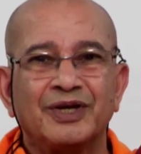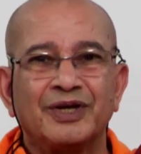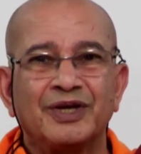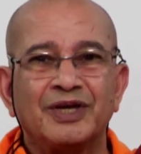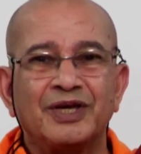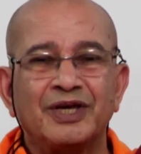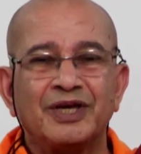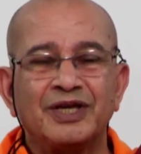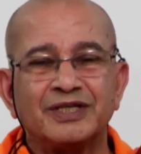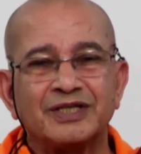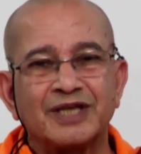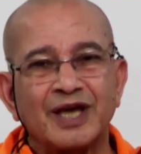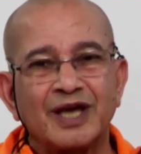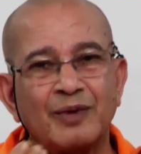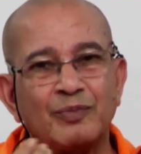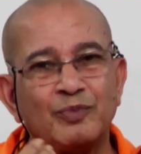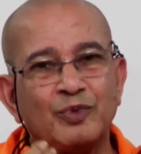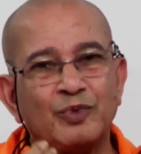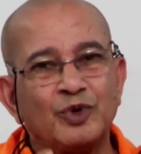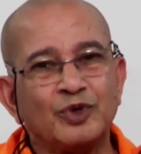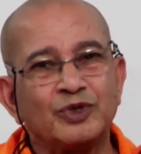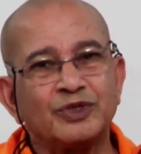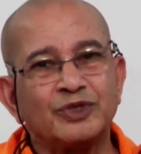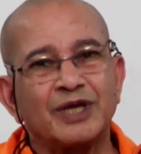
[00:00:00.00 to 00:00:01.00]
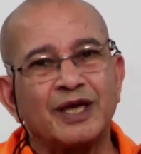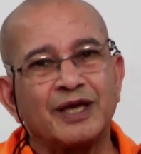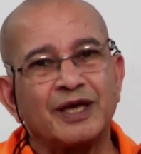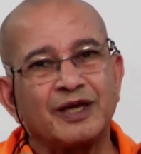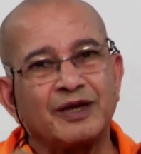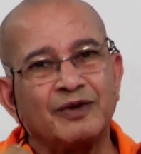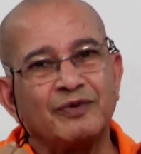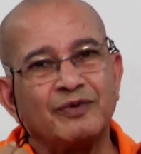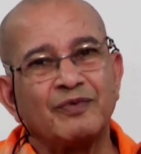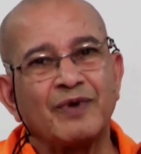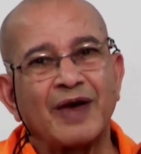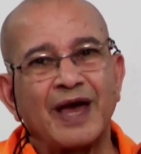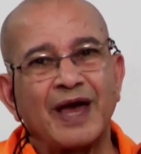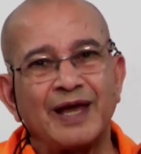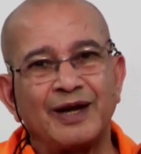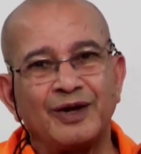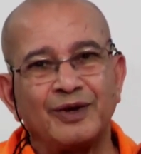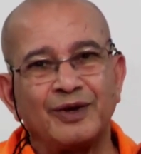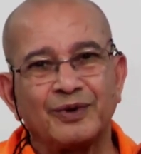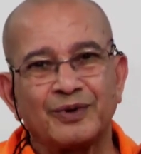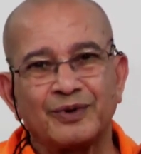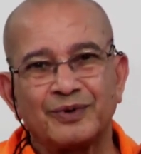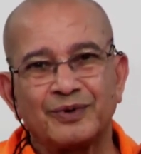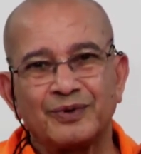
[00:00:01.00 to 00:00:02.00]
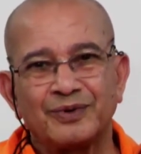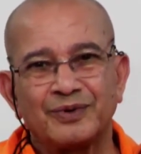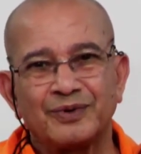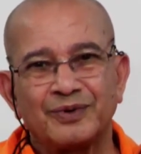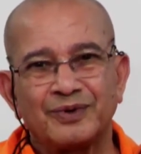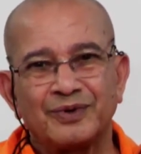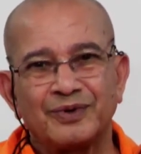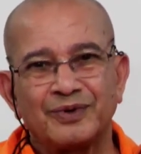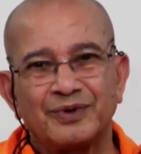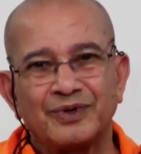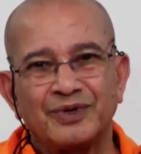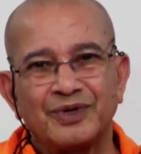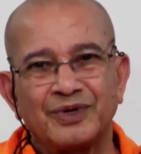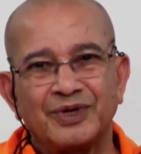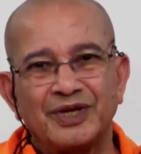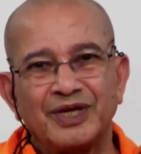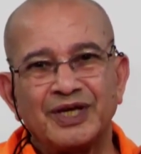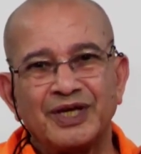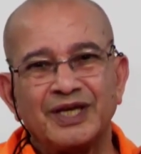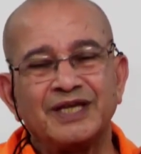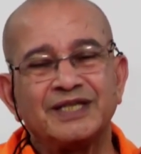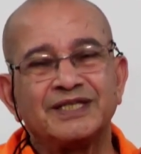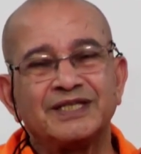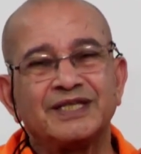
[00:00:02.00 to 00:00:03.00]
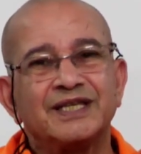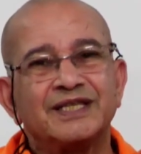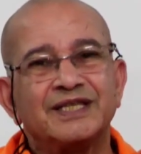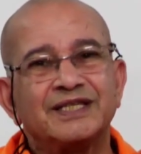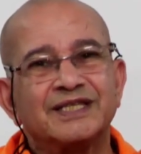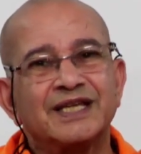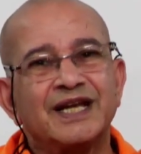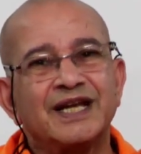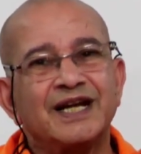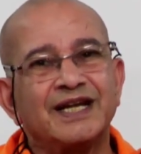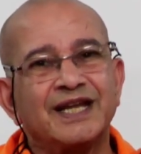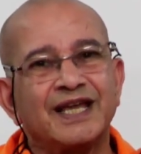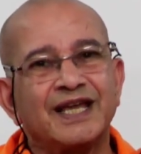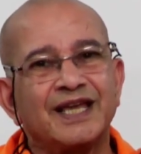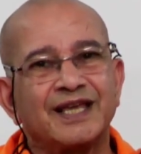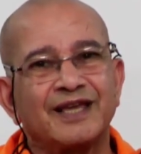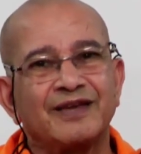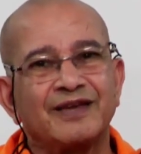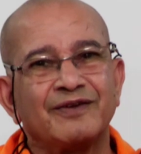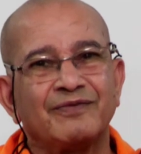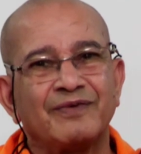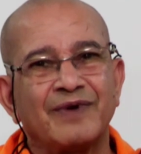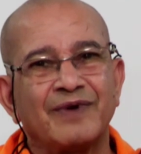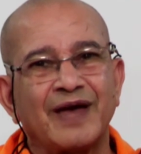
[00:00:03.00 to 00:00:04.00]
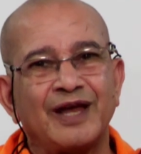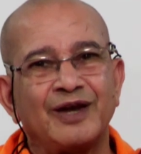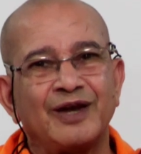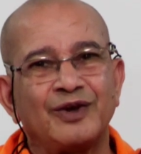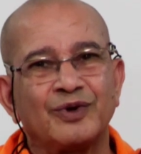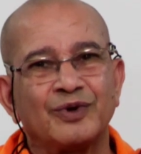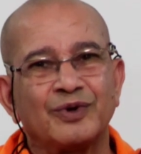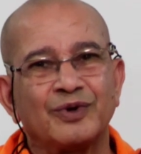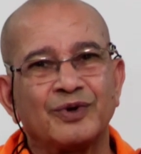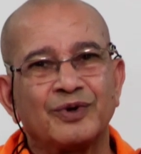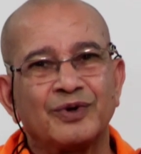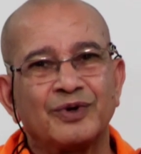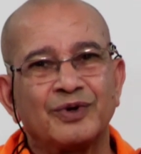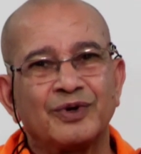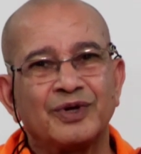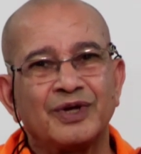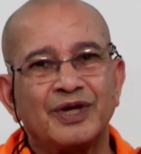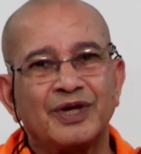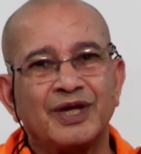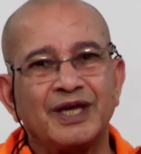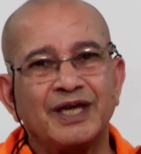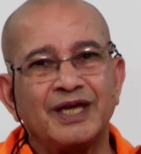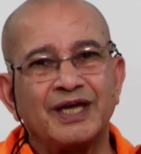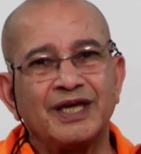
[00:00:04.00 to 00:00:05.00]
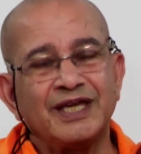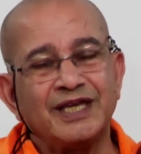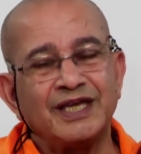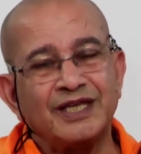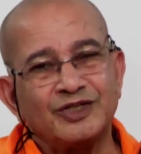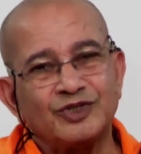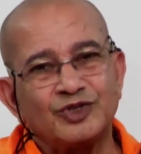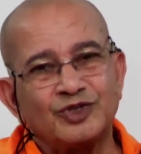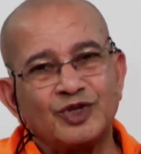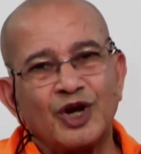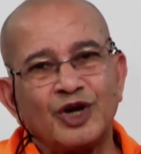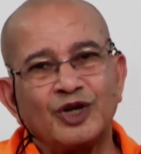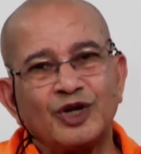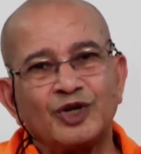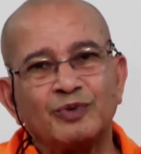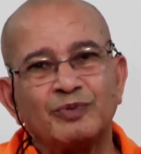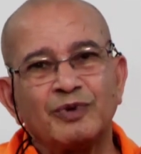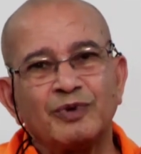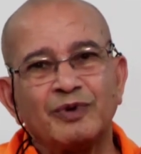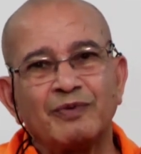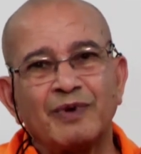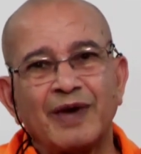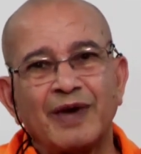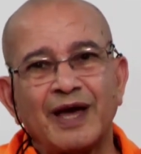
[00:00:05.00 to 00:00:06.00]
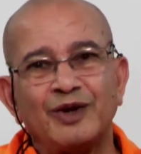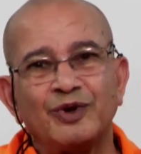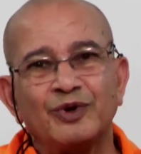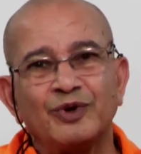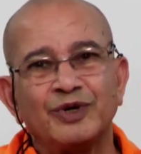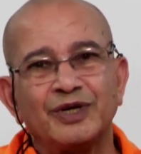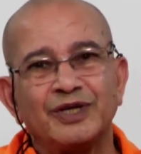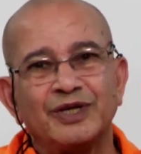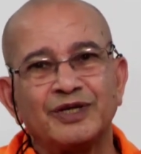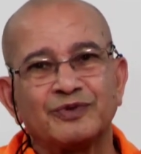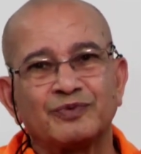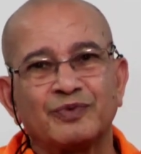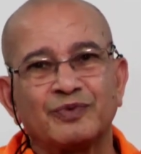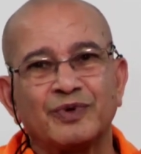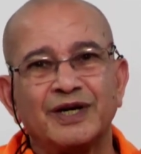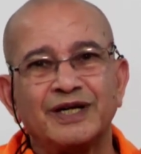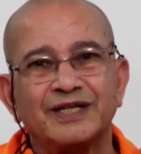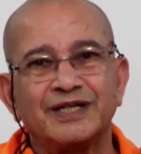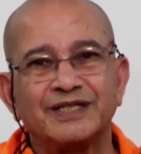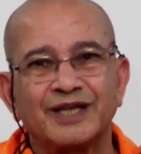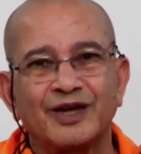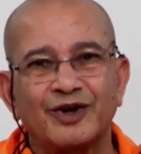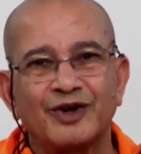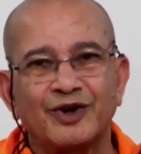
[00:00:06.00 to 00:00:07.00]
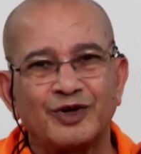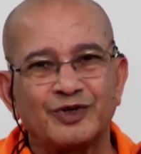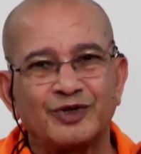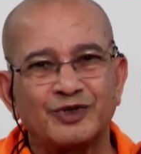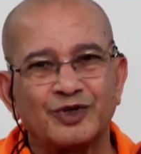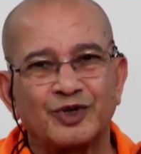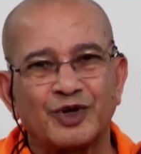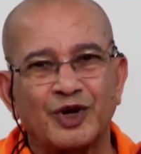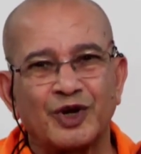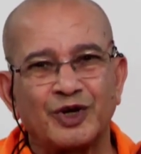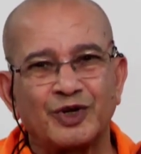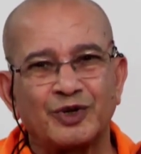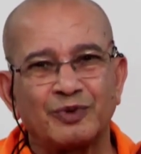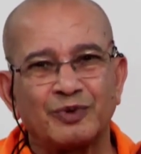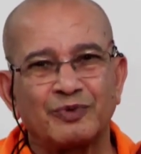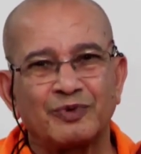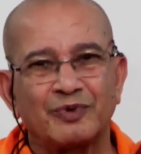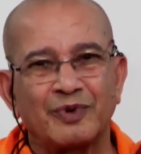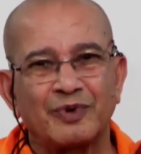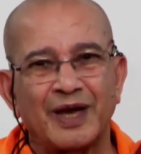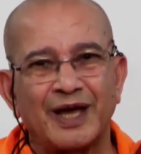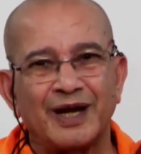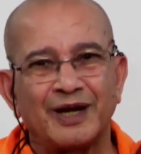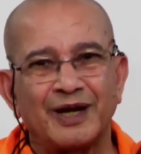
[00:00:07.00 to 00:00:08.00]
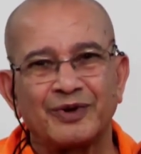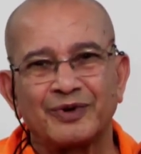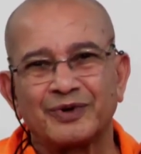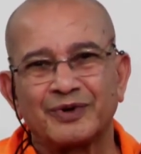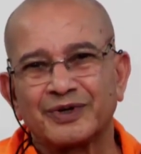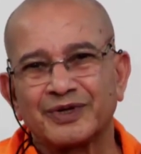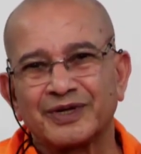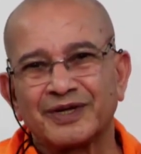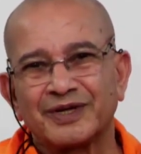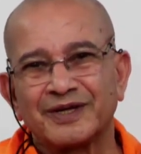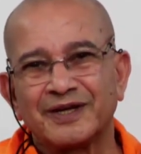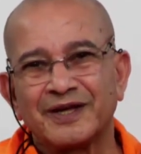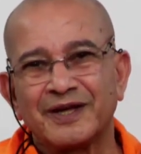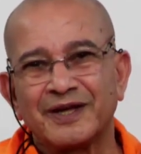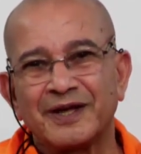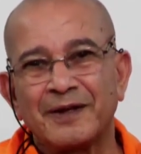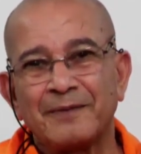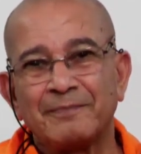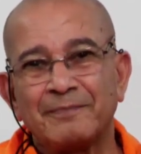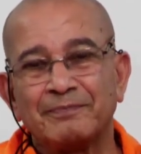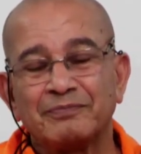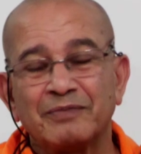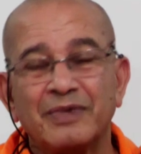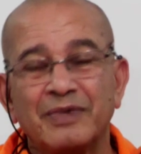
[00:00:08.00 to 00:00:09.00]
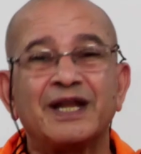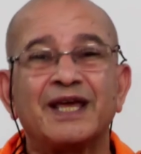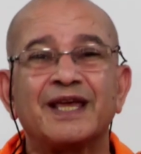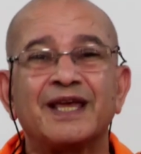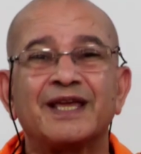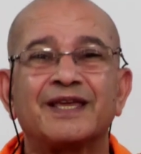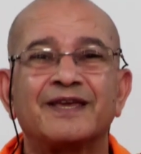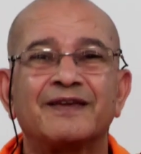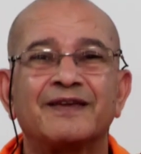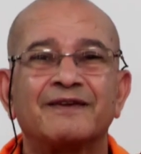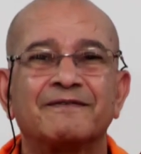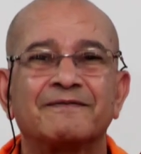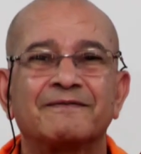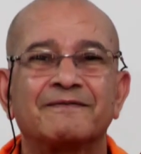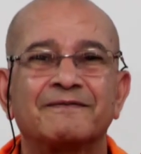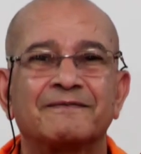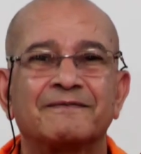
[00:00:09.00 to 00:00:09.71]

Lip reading: His abuse I give value. His insult I give value. He is not to be valued. His words are also not to be valued. But I give.